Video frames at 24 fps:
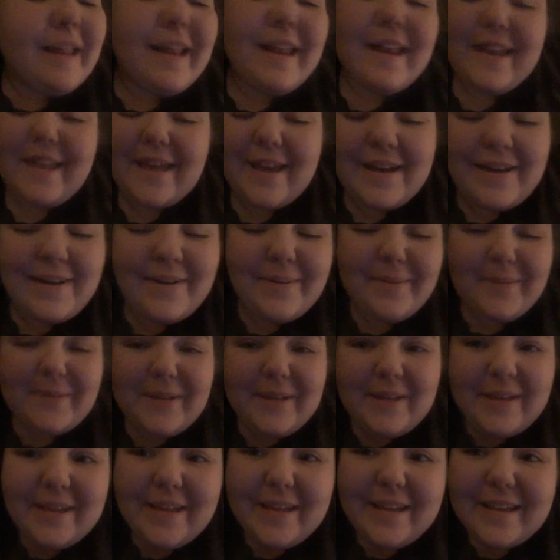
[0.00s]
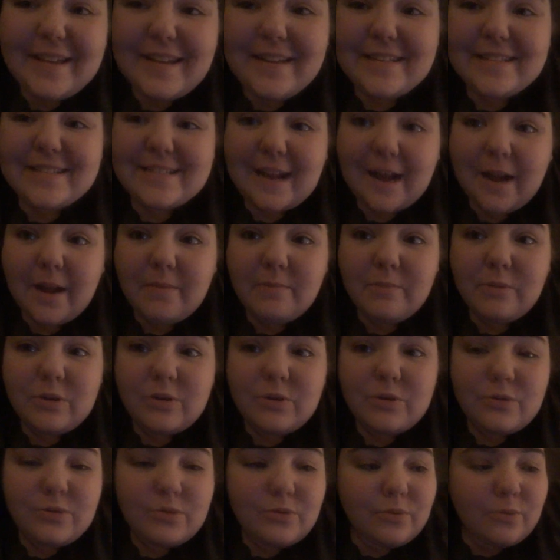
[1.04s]
Now it is time
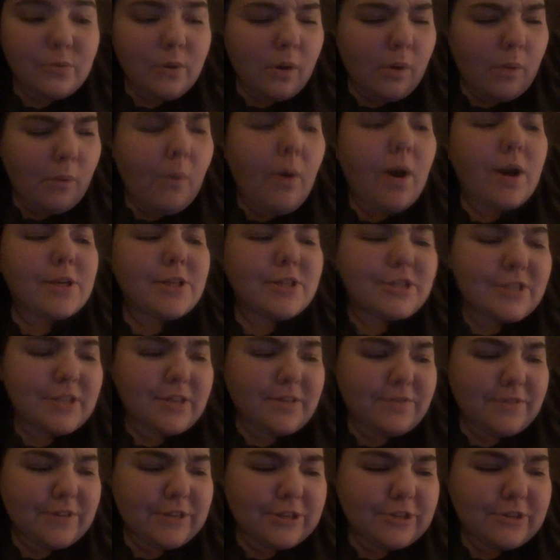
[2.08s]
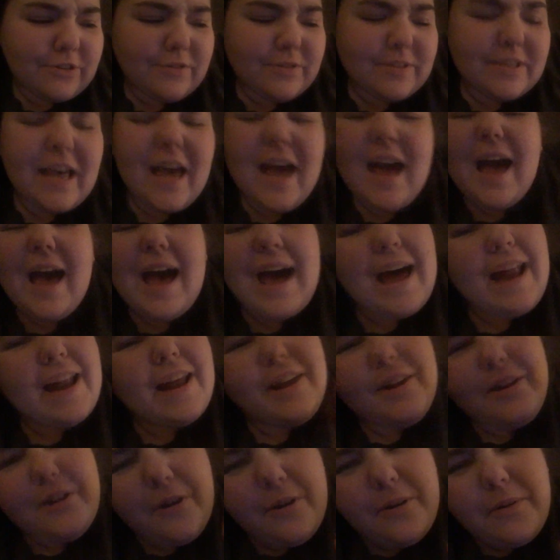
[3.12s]
to watch TV shows. And
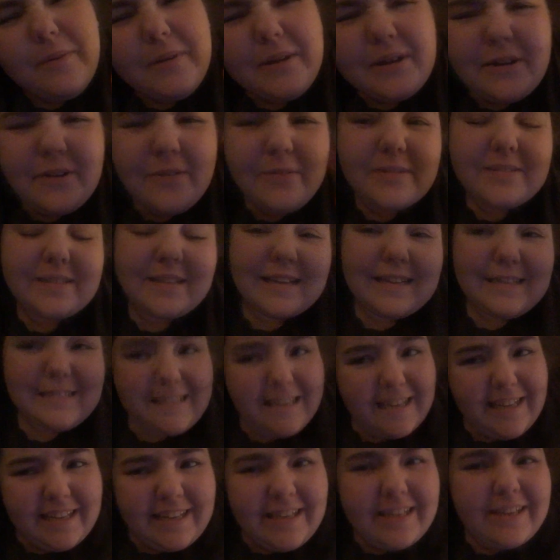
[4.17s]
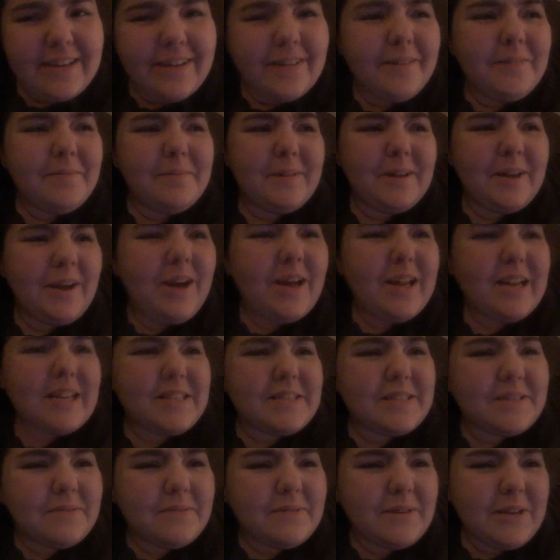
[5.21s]
I know it's like, Danni, oh my God,
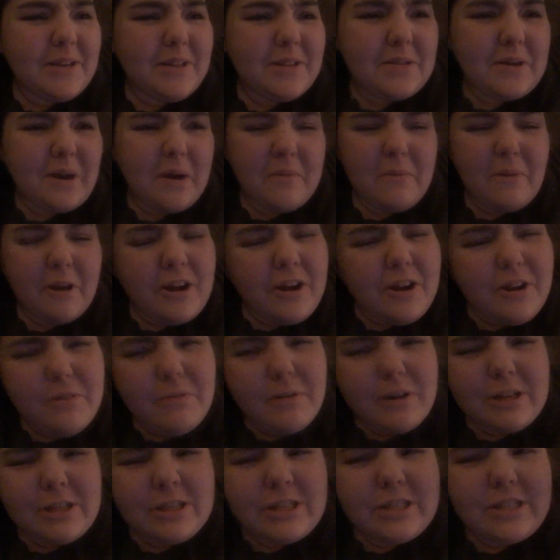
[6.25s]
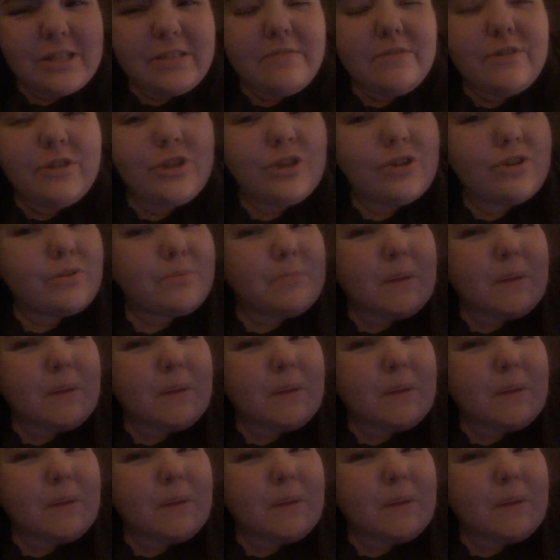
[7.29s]
it's a readathon. Why are you watching TV shows?